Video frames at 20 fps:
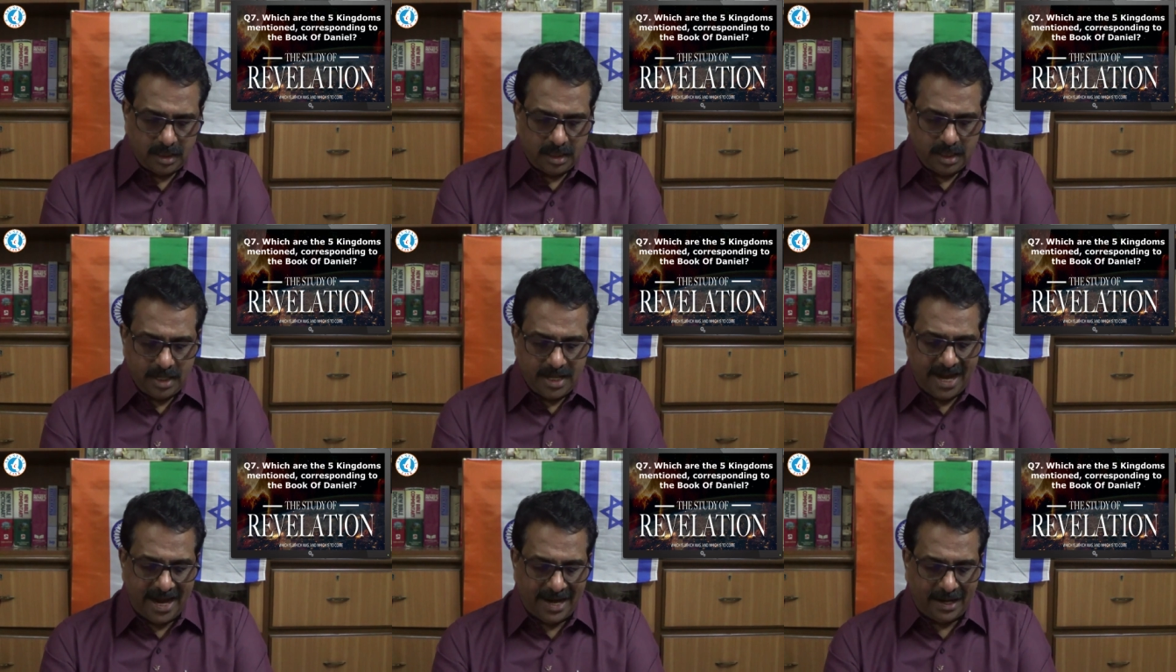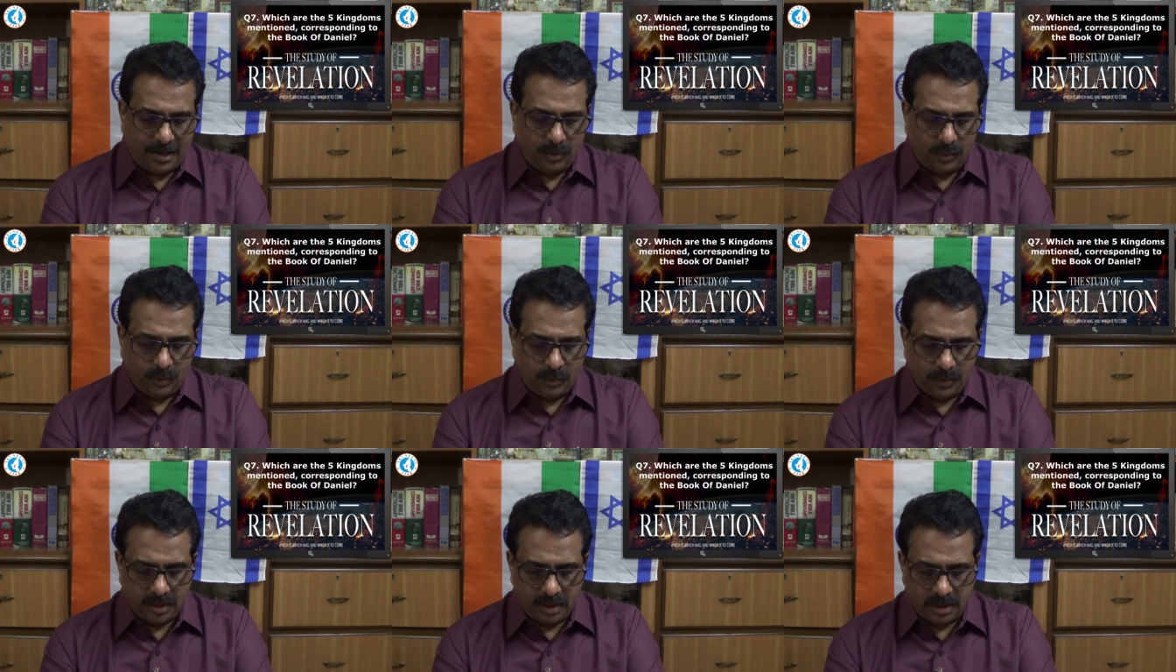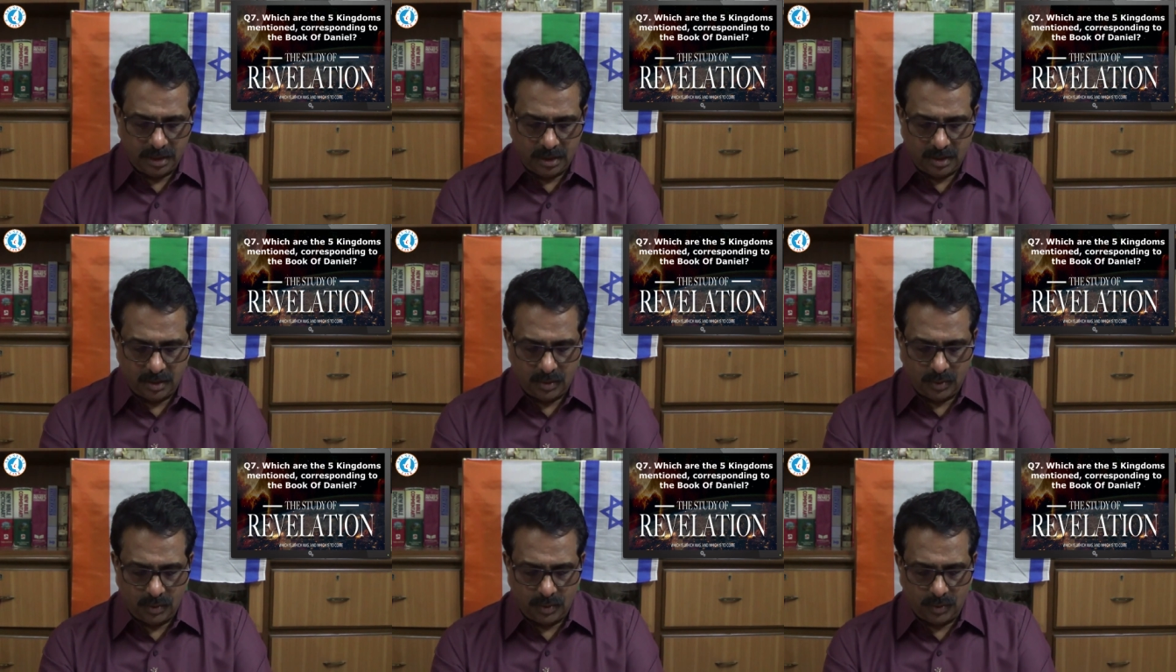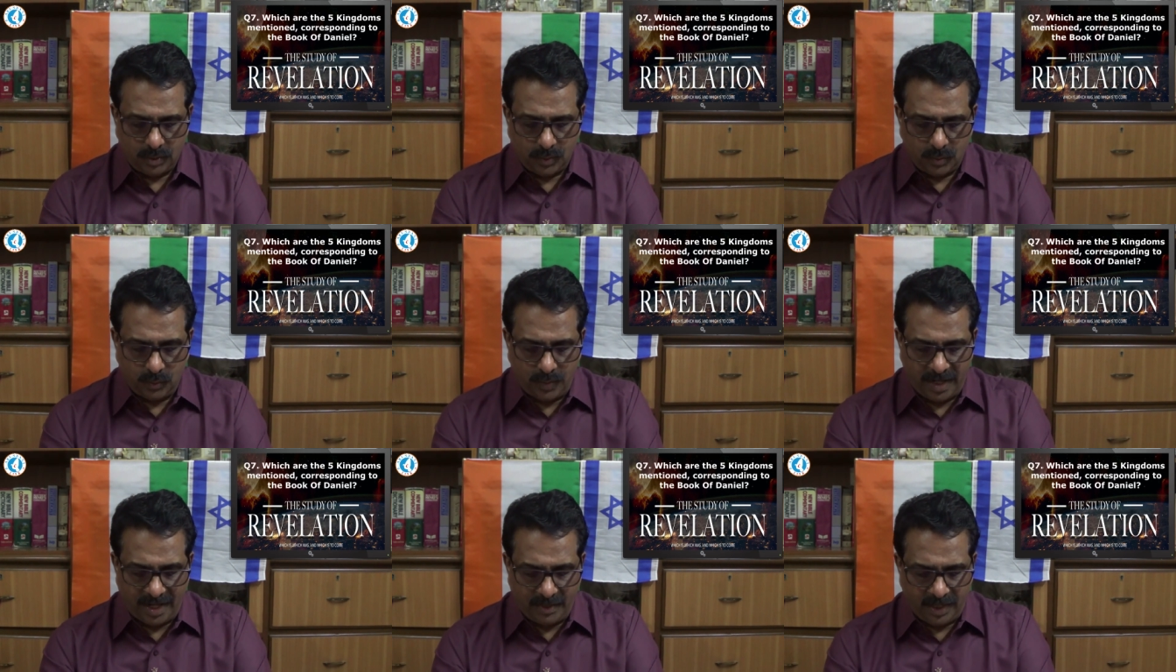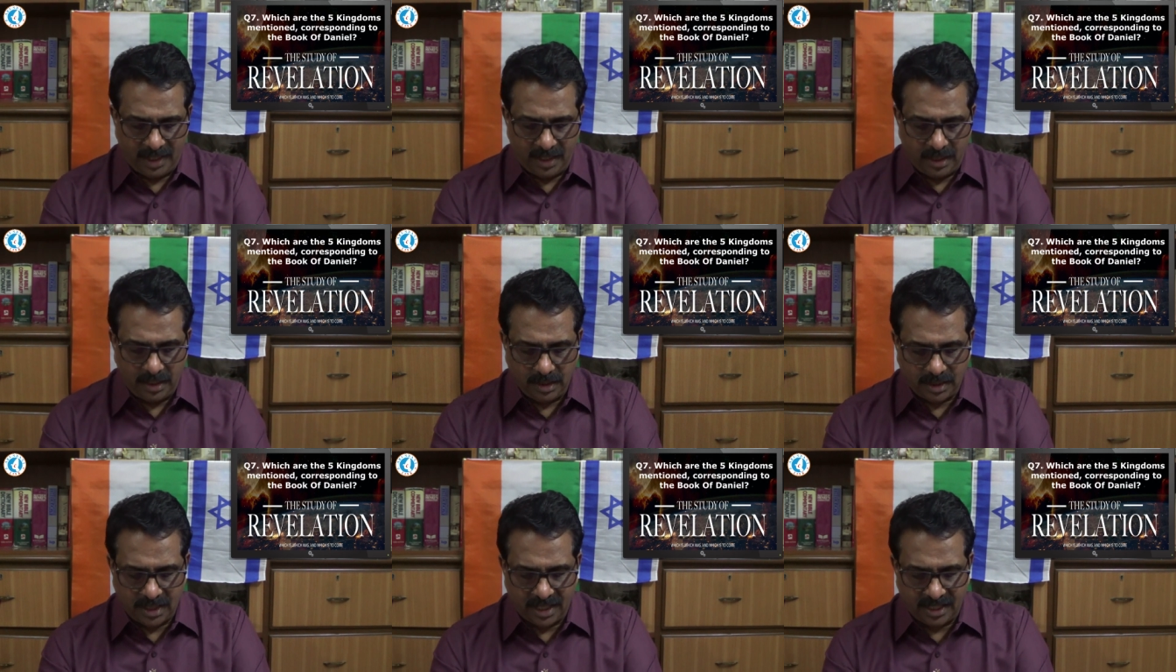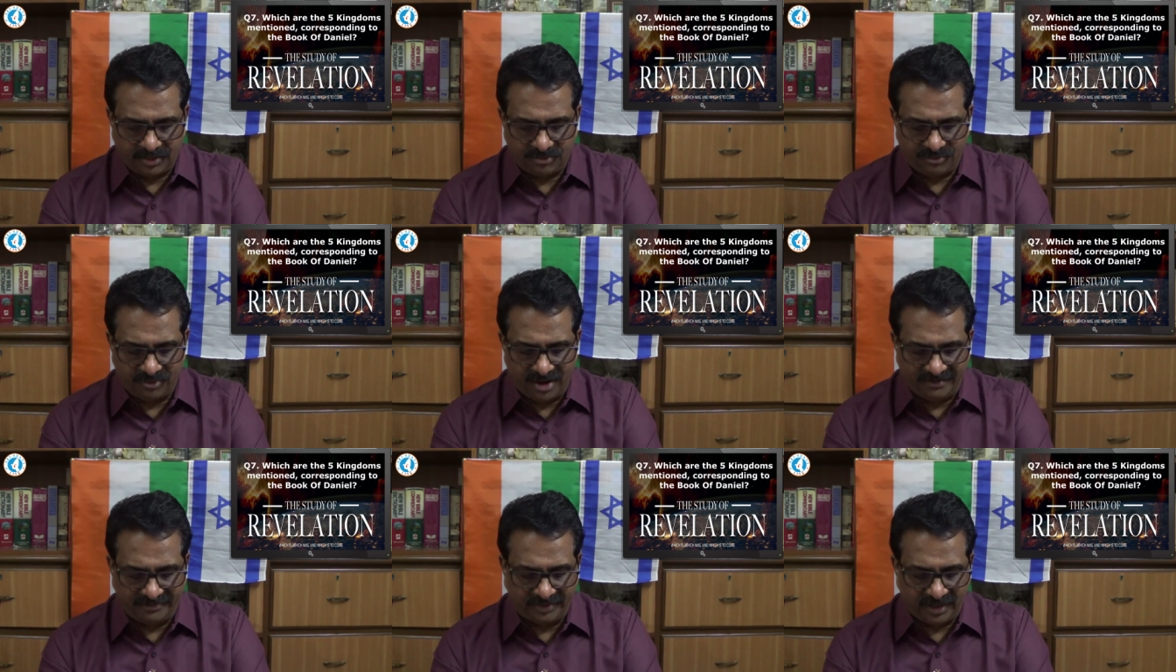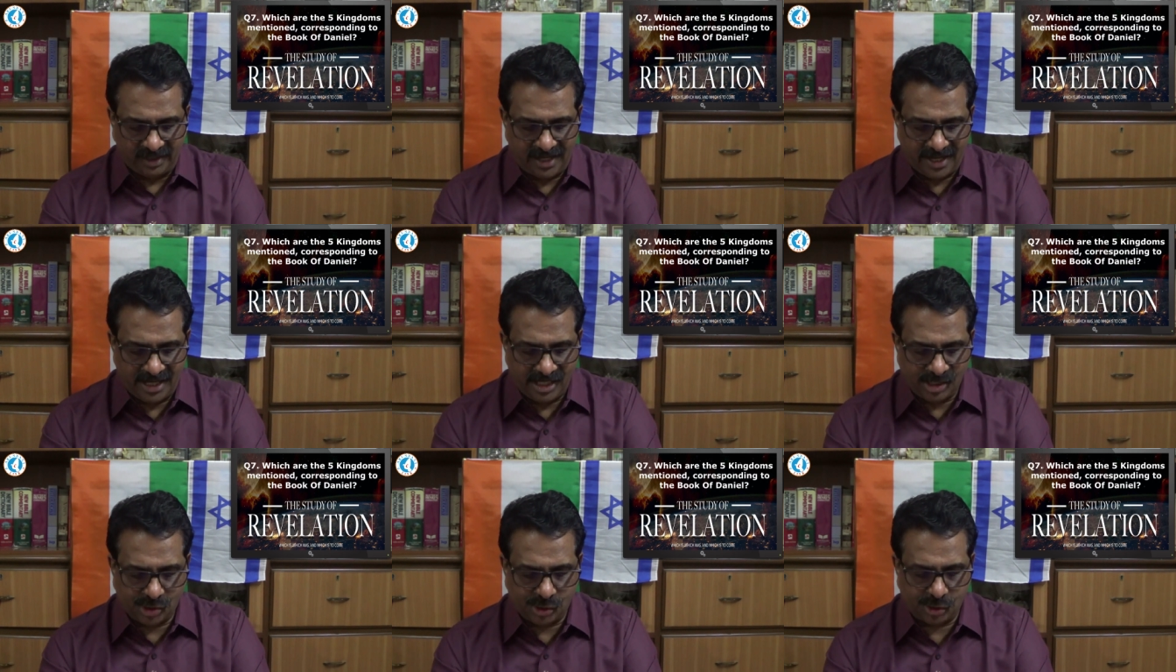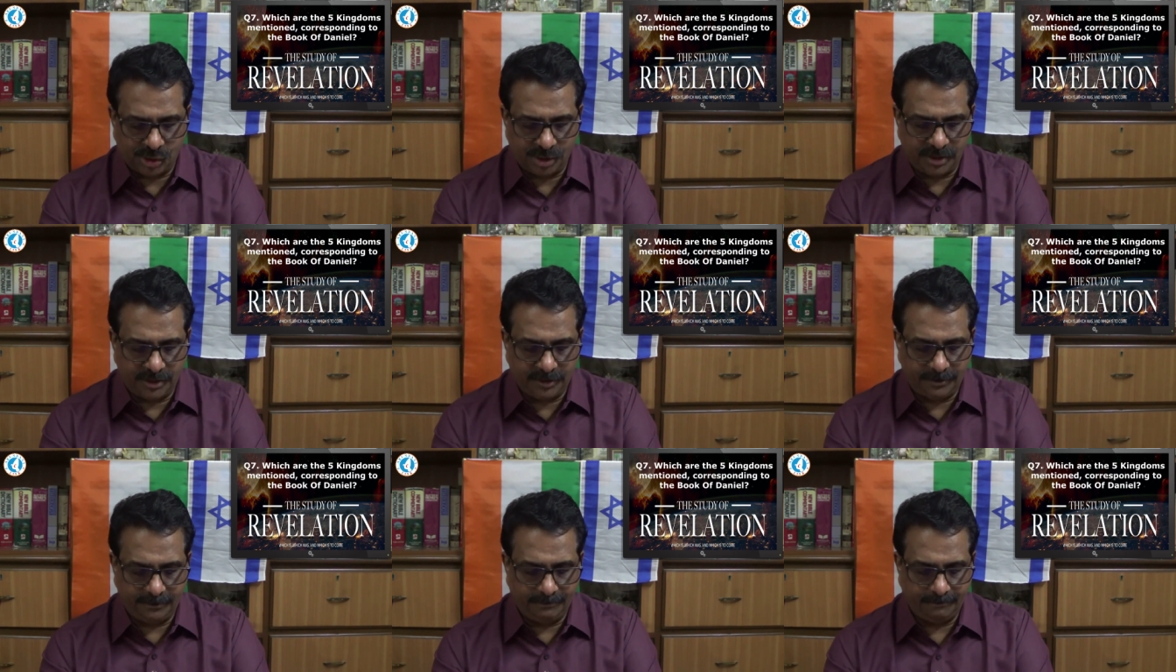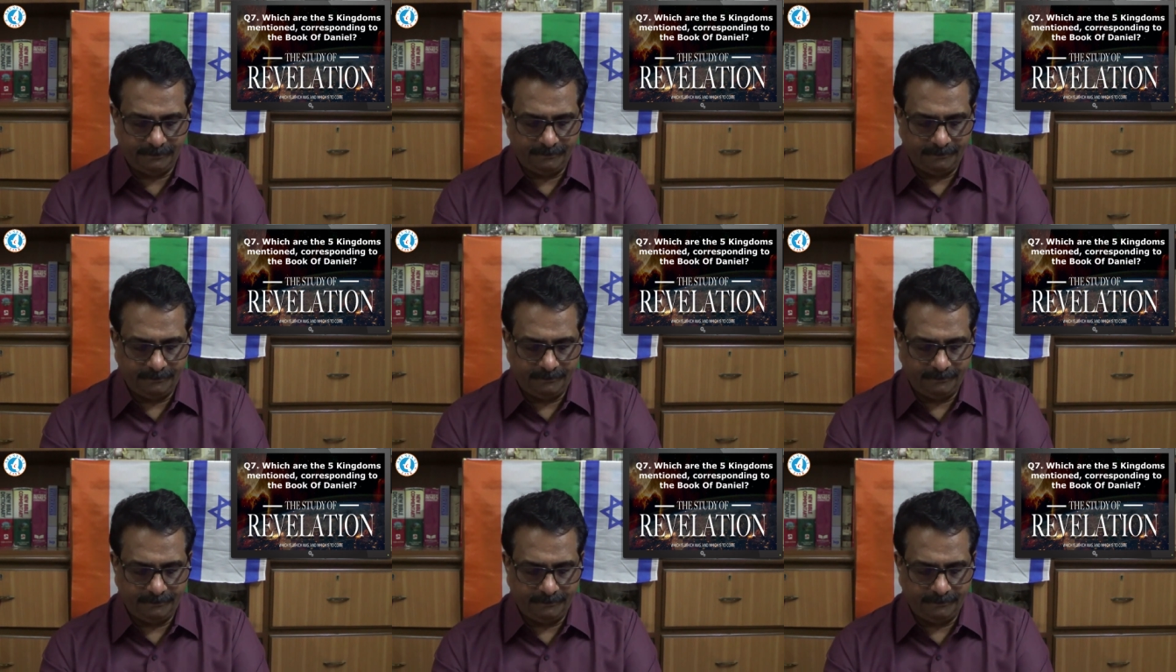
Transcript: Now, when we look at Revelation